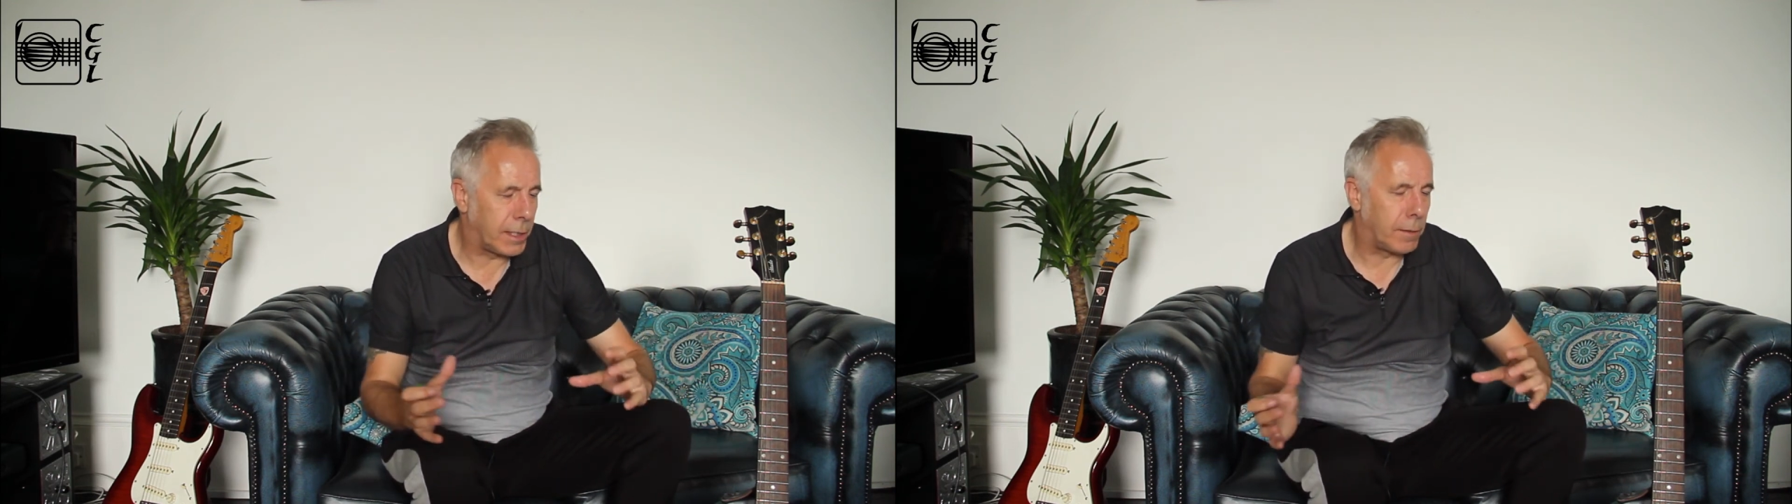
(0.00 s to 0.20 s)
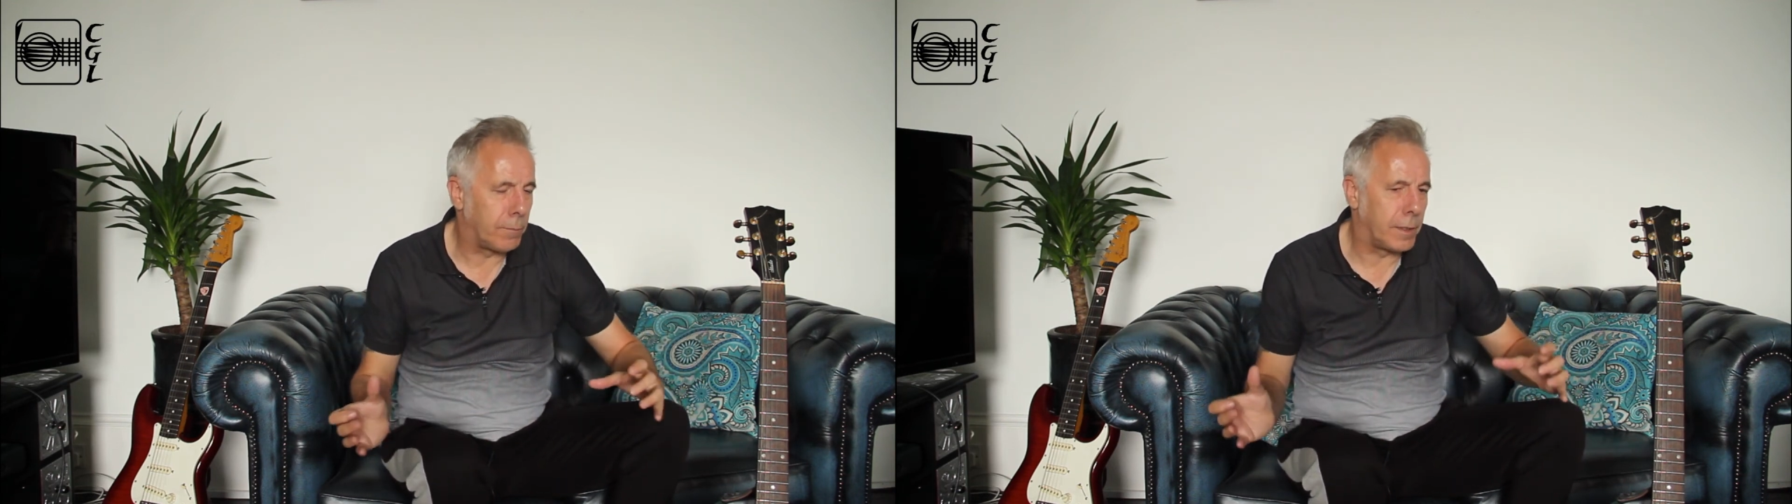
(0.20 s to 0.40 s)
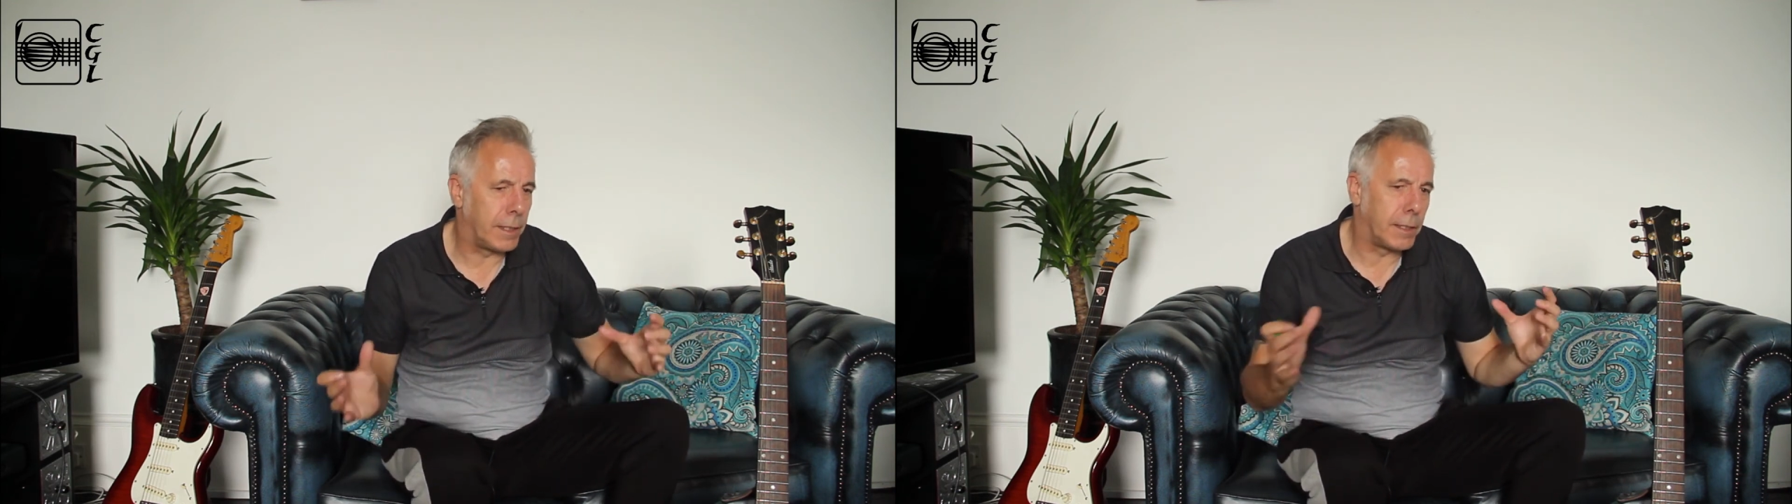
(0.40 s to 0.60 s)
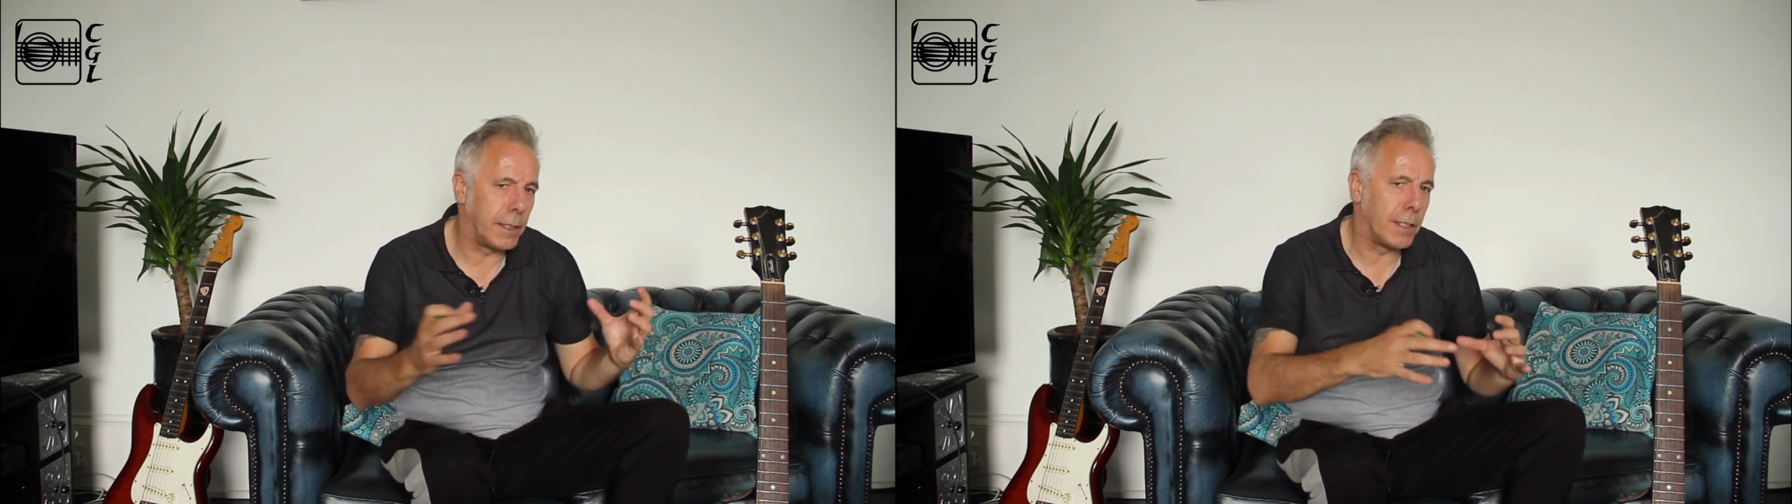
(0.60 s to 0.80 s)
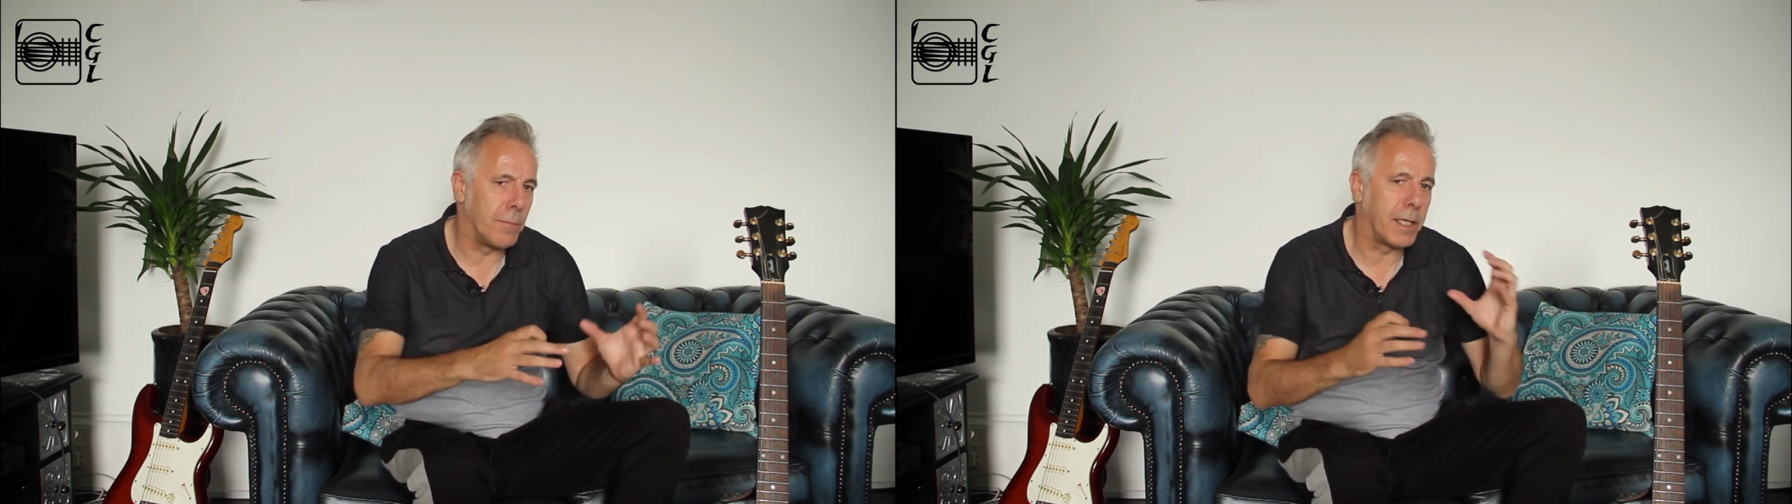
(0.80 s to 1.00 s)

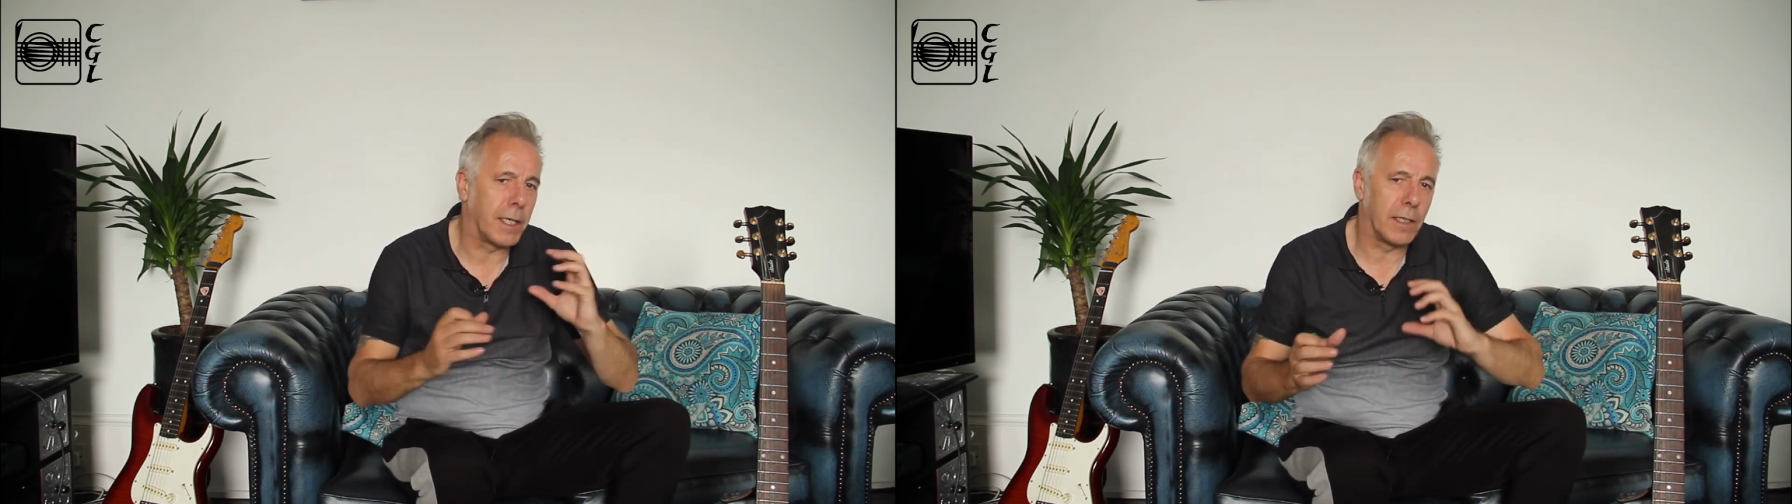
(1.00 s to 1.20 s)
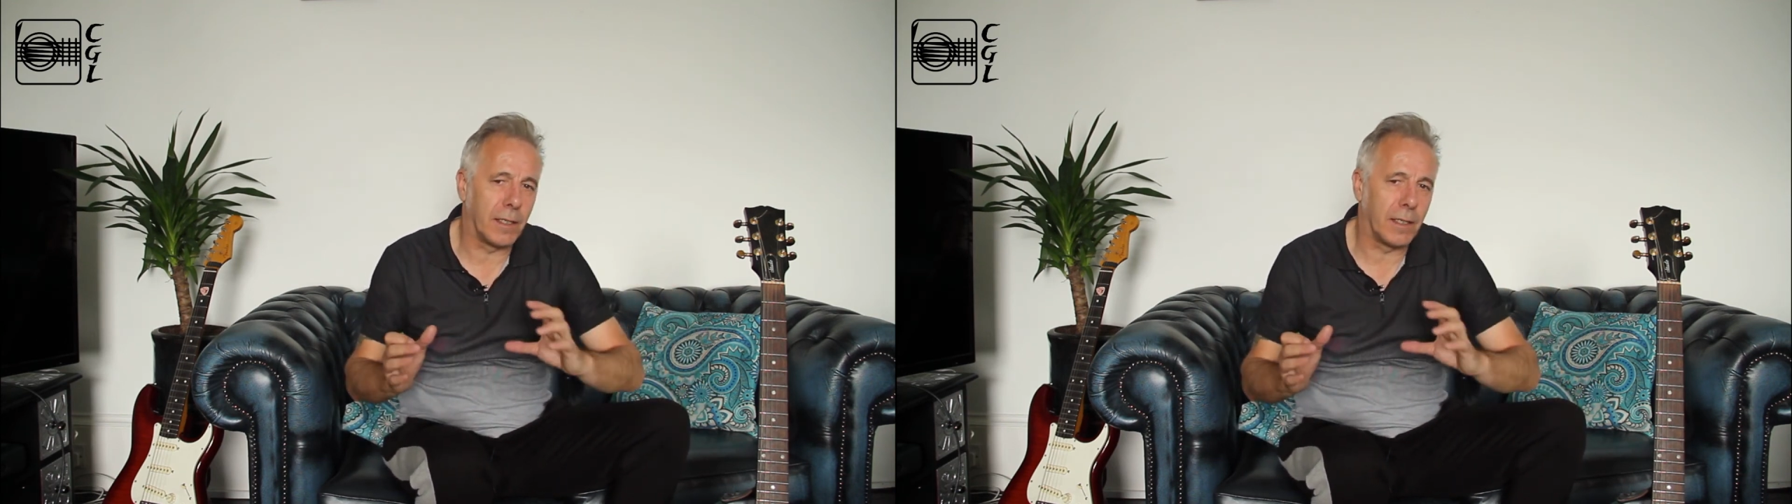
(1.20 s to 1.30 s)
in the making,